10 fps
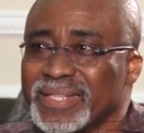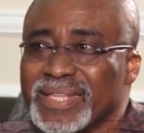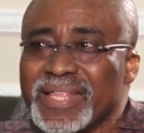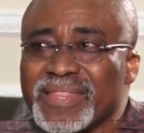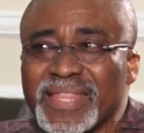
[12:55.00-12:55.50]

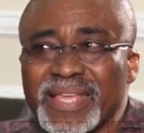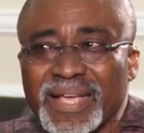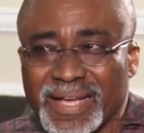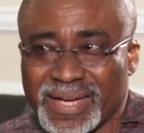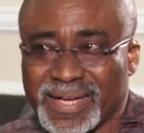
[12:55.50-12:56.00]
they
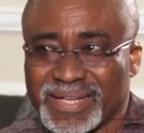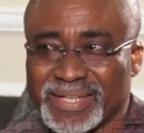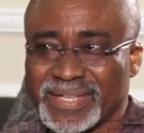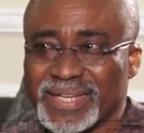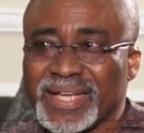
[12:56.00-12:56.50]
think
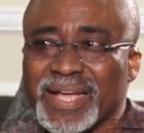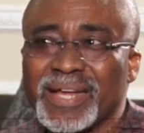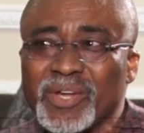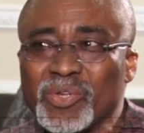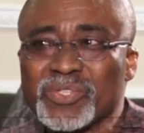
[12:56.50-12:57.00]
they
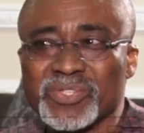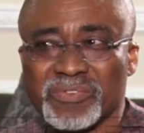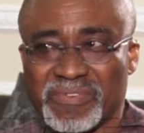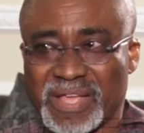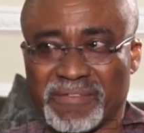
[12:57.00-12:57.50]
cannot
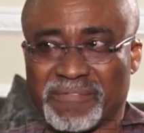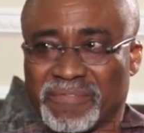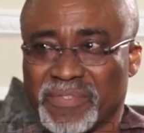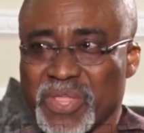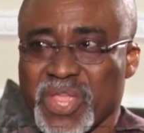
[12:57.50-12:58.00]

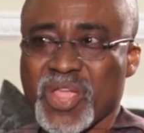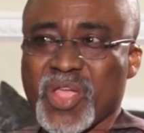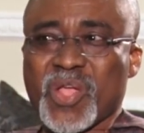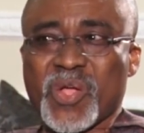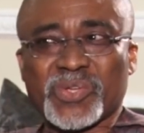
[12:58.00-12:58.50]
survive.
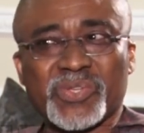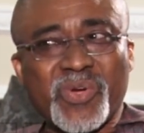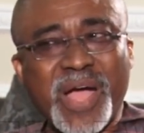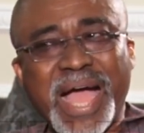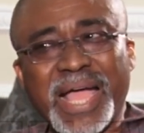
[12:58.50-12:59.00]

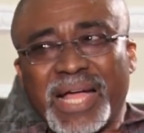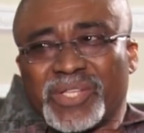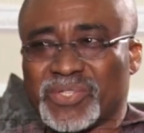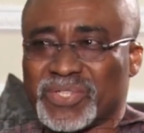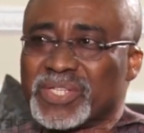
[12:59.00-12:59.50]
So I
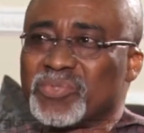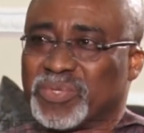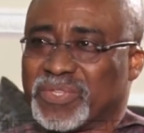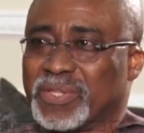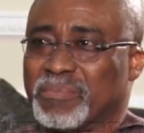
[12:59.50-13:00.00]
had to sit
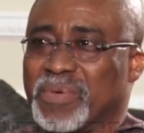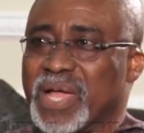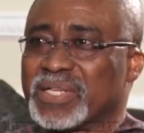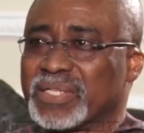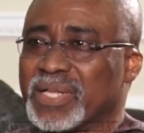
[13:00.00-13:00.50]
with him
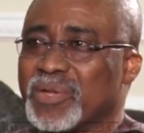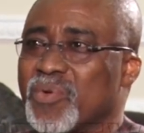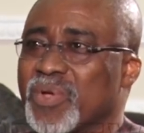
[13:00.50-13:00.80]
and said,